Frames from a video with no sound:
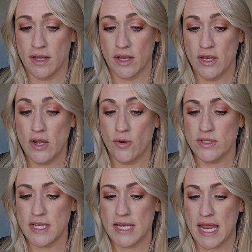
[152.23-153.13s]

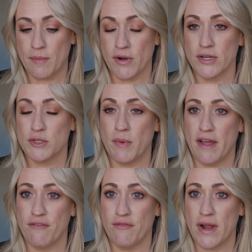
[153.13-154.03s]
Nosy Neighbors by
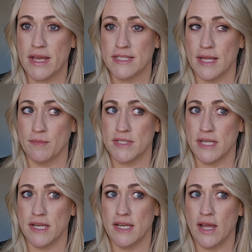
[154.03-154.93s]
Freya
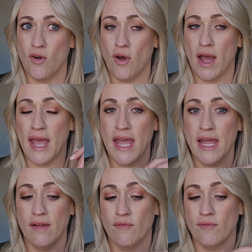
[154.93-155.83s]
Sampson. Now,
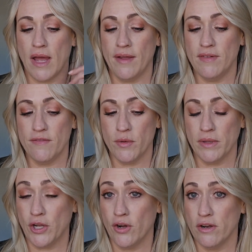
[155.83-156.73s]
I've never
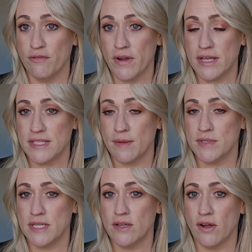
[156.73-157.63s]
really heard of Freya
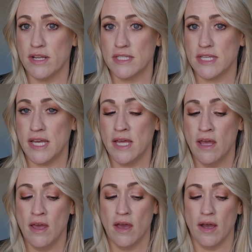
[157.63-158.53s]
Sampson, honestly.
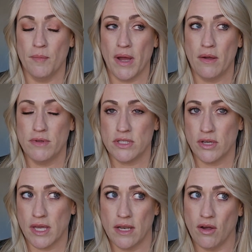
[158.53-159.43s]
I was
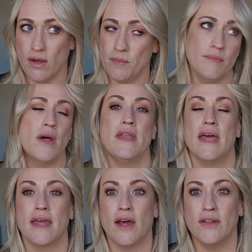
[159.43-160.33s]
looking on
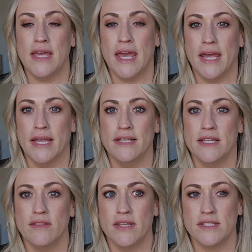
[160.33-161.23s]
NetGalley, and
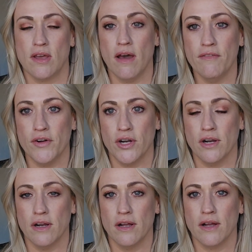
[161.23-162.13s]
this
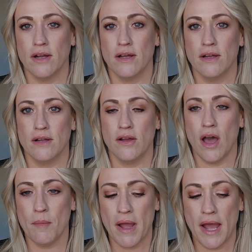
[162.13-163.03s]
cover
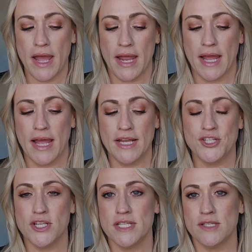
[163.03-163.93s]
caught my eye. It
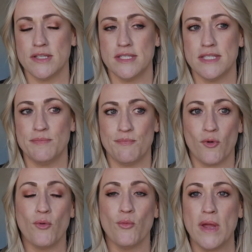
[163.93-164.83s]
just
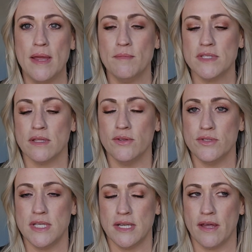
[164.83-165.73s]
screams
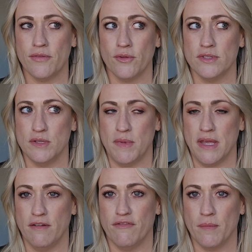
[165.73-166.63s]
Lucy and Ethel to
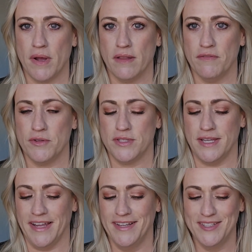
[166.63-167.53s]
me from I Love
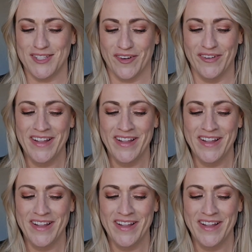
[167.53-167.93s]
Lucy, so